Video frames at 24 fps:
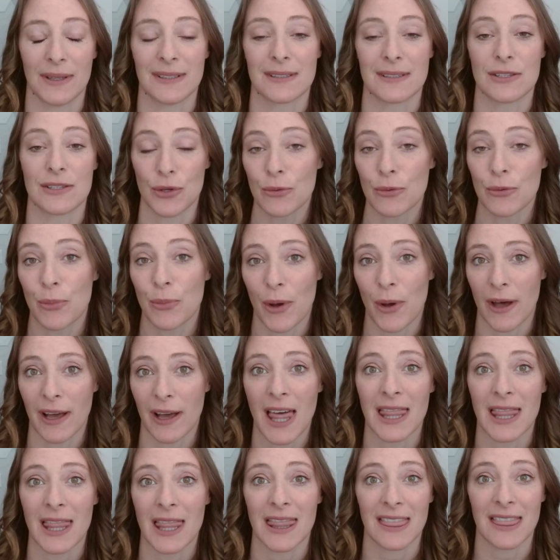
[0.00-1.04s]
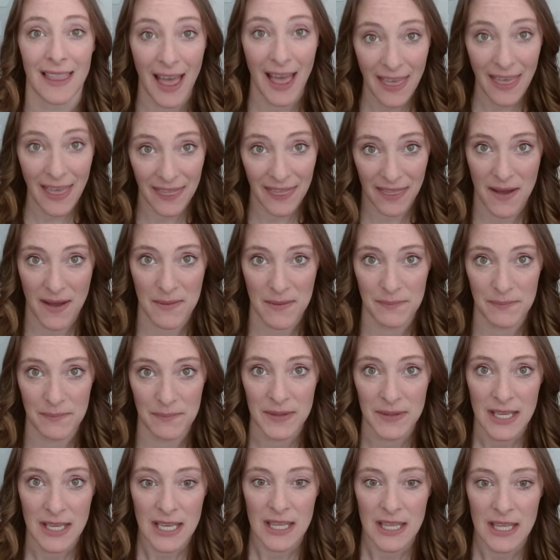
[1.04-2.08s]
new book, Let
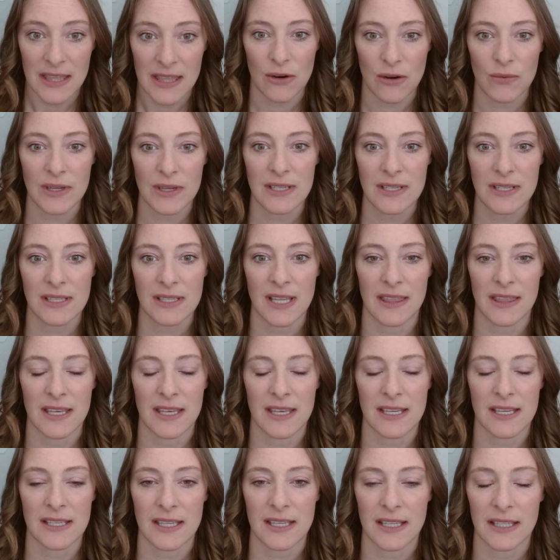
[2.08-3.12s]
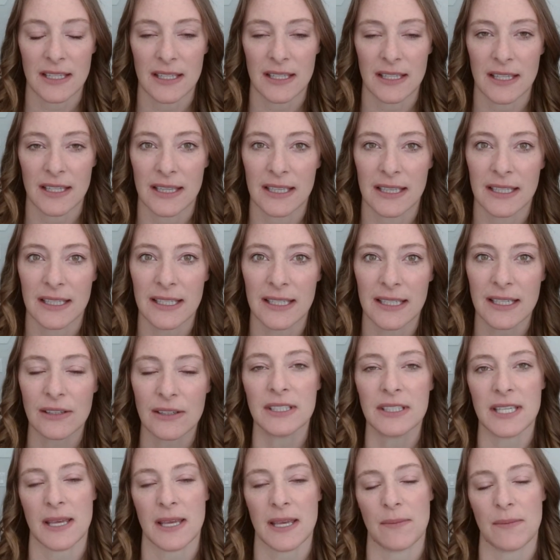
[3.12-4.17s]
Them, there was this
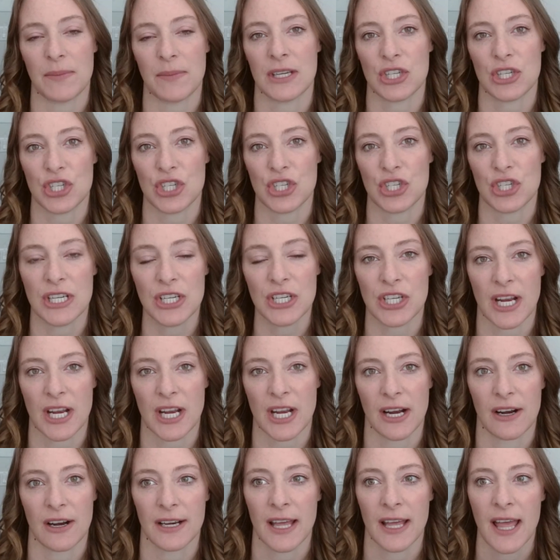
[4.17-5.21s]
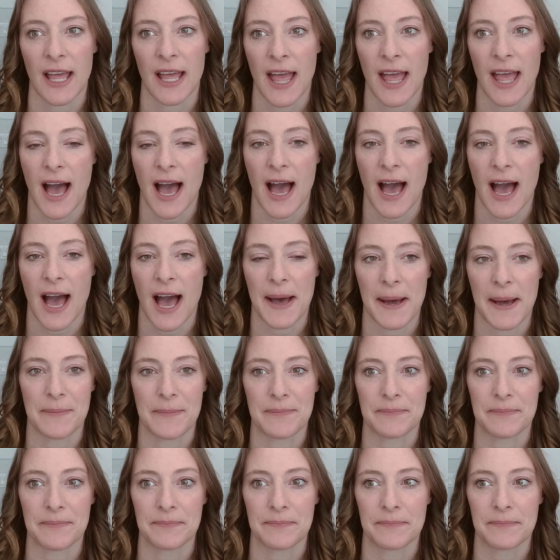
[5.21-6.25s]
little tip that she shared
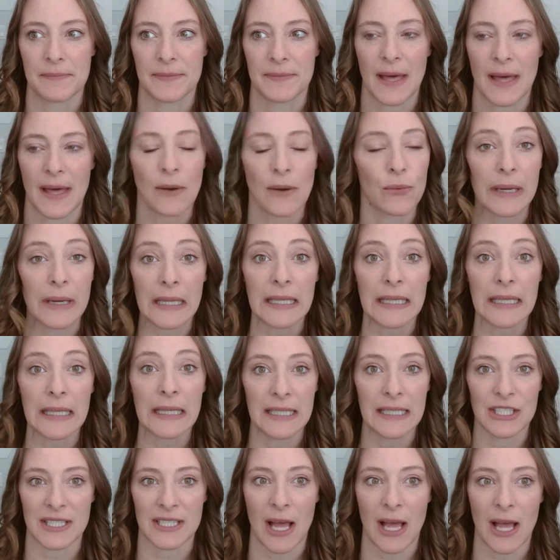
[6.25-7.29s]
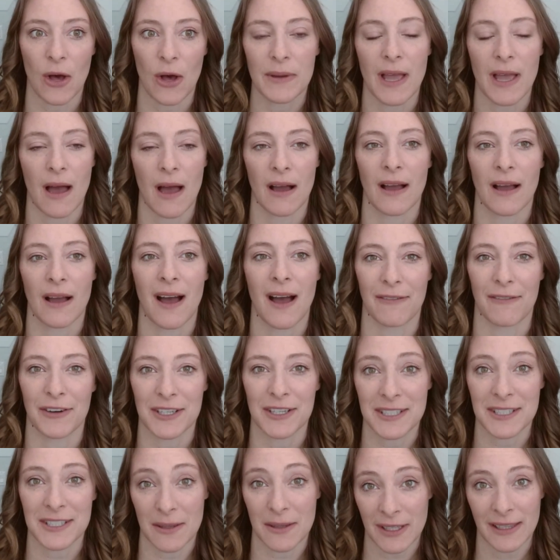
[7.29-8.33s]
that really just helped me
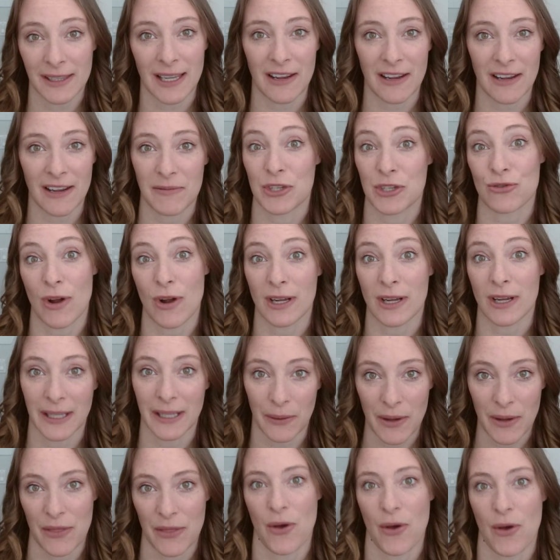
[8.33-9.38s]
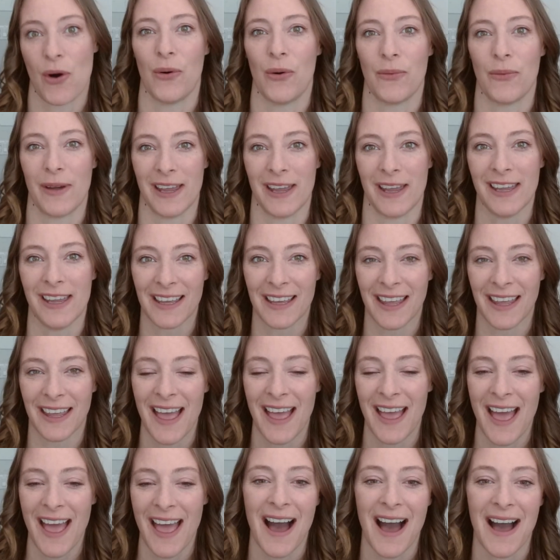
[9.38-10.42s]
uncover something that I've been struggling with all
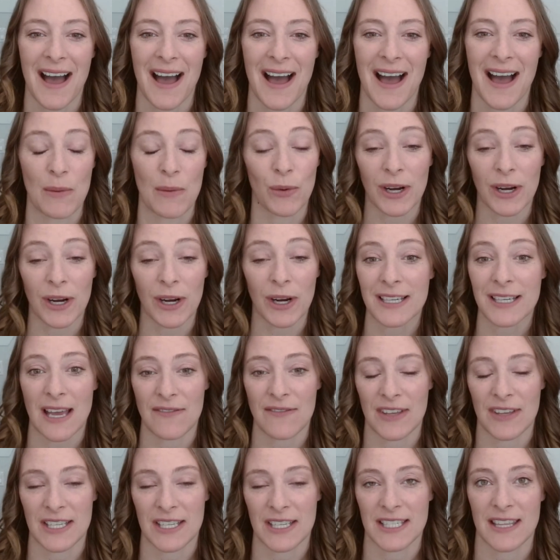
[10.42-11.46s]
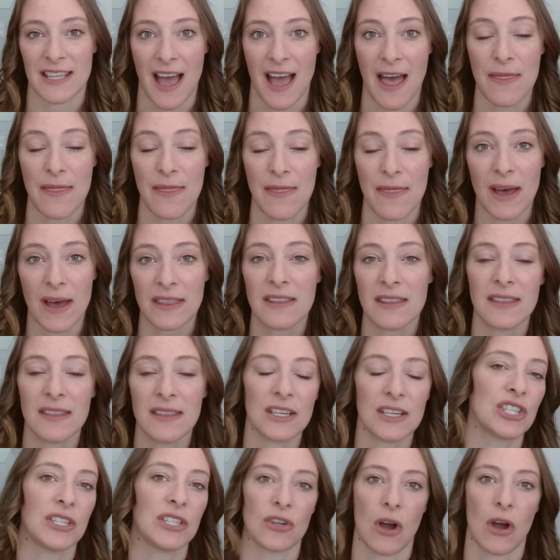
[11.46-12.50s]
week. And we're going to dive into that. And the method
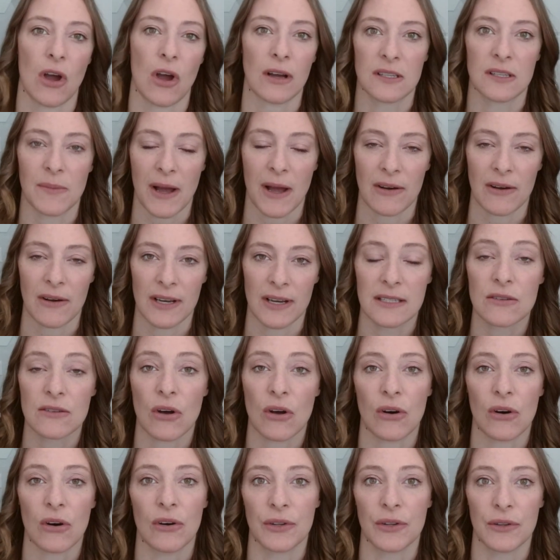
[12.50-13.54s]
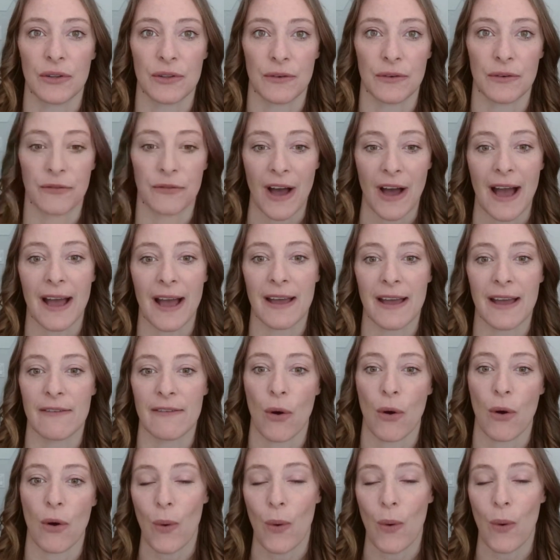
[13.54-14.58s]
that she talks about is called the
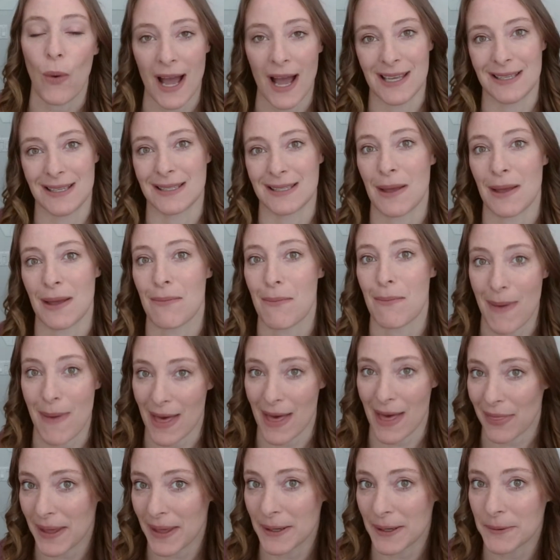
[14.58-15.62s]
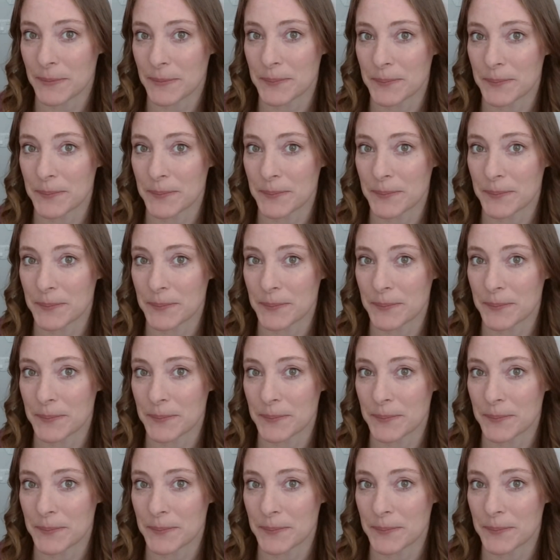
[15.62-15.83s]
5 Whys method.